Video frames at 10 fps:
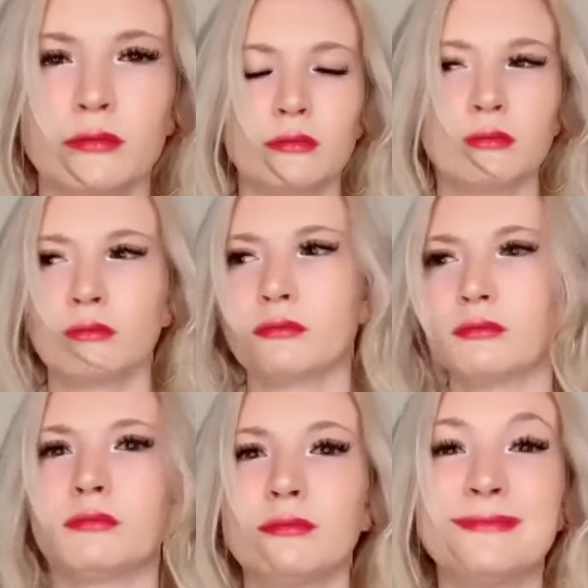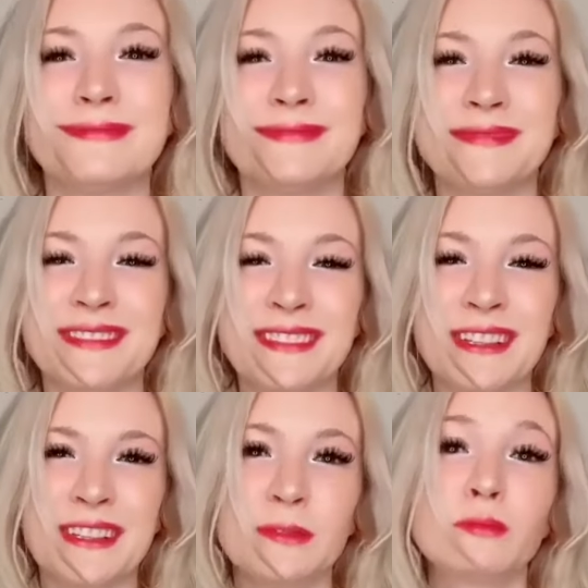Brianna, you seem
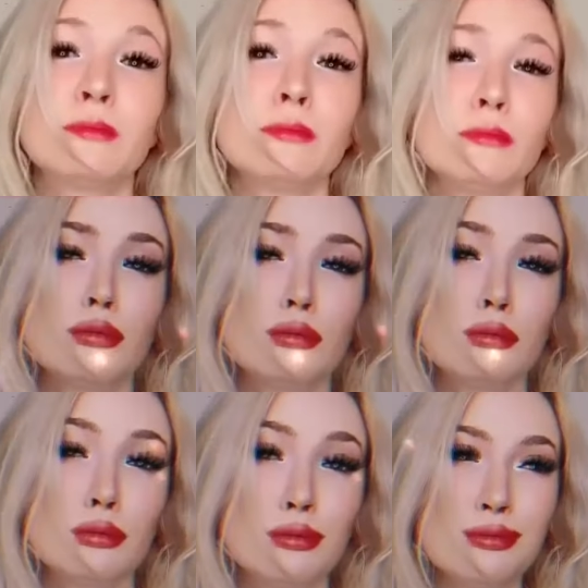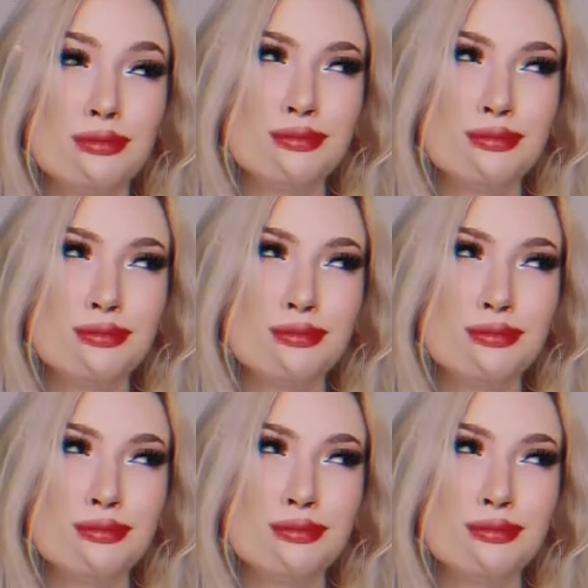different today.